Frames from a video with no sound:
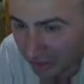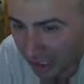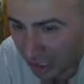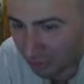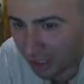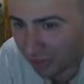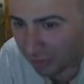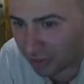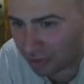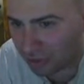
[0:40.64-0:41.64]
Tom
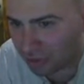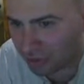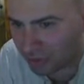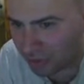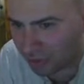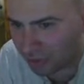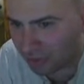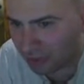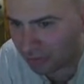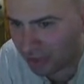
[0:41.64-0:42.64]
Rothman learned this
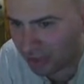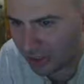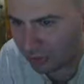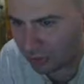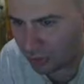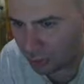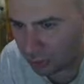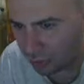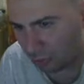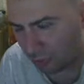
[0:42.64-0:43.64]
week in a meeting with
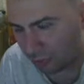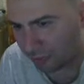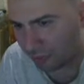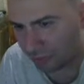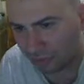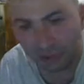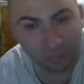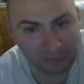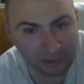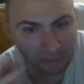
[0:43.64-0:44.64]
News Corp,
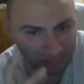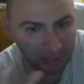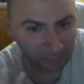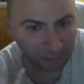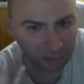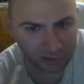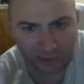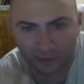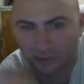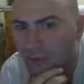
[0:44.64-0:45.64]
the people who's
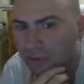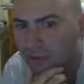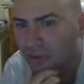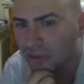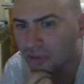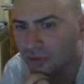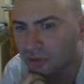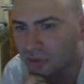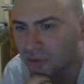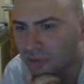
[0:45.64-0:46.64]
connected with
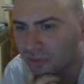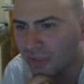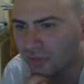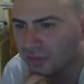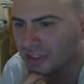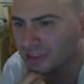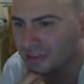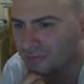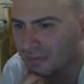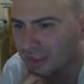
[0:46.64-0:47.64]
20th Century
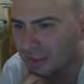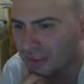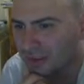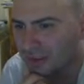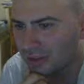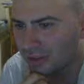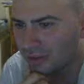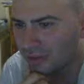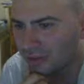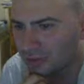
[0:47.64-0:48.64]
Fuckface,
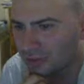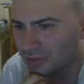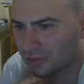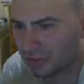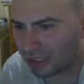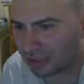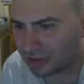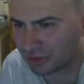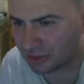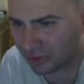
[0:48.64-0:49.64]
Officer
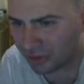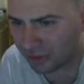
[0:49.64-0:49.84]
Chase